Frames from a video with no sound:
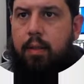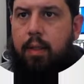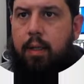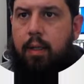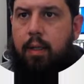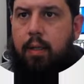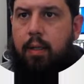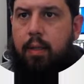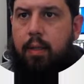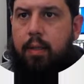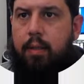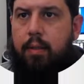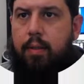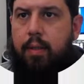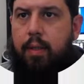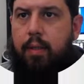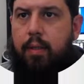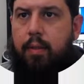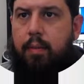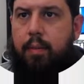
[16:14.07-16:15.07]
I guess it
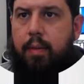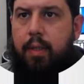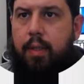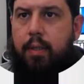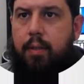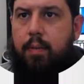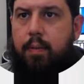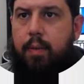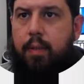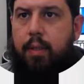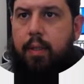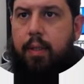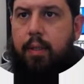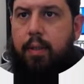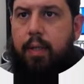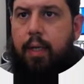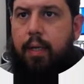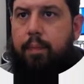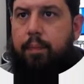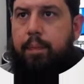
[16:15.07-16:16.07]
had to be this one.
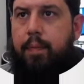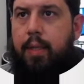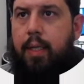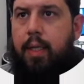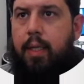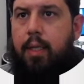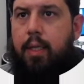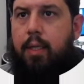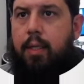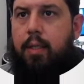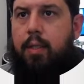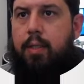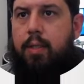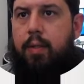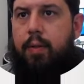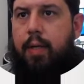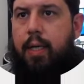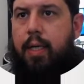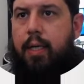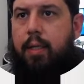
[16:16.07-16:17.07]
Okay. So
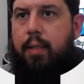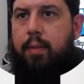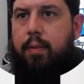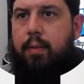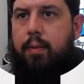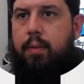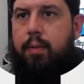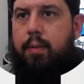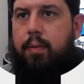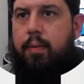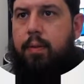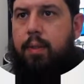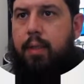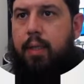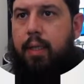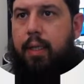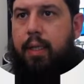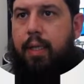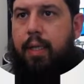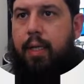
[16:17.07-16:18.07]
now,
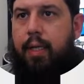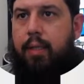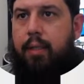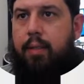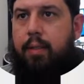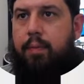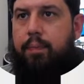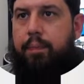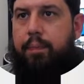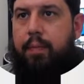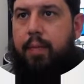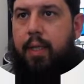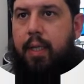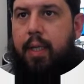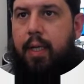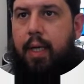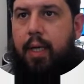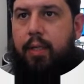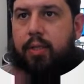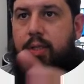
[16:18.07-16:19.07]
look at that. It
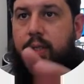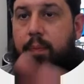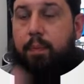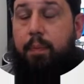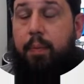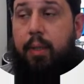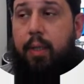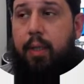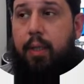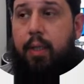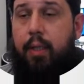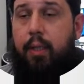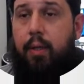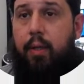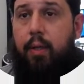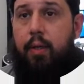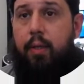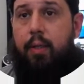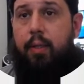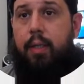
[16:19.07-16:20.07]
actually put it
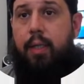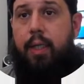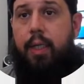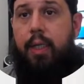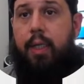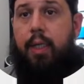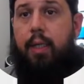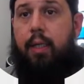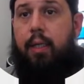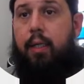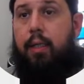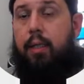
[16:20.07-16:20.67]
on the